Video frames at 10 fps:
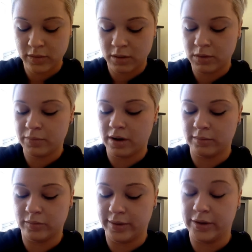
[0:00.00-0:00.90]
On my
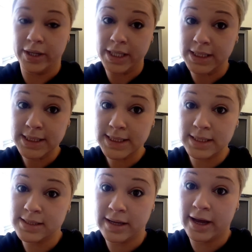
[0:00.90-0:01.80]
problem areas,
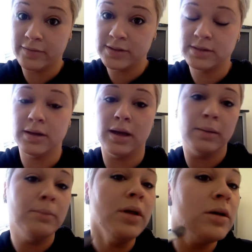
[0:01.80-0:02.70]
because I have
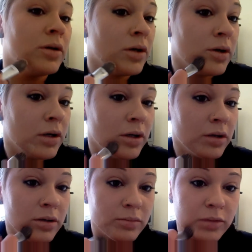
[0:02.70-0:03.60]
some.
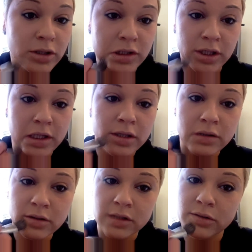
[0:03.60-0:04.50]
My
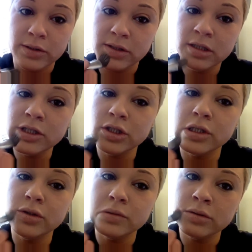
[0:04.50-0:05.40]
chin is always an
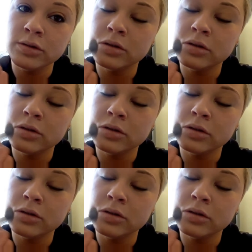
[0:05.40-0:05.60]
issue.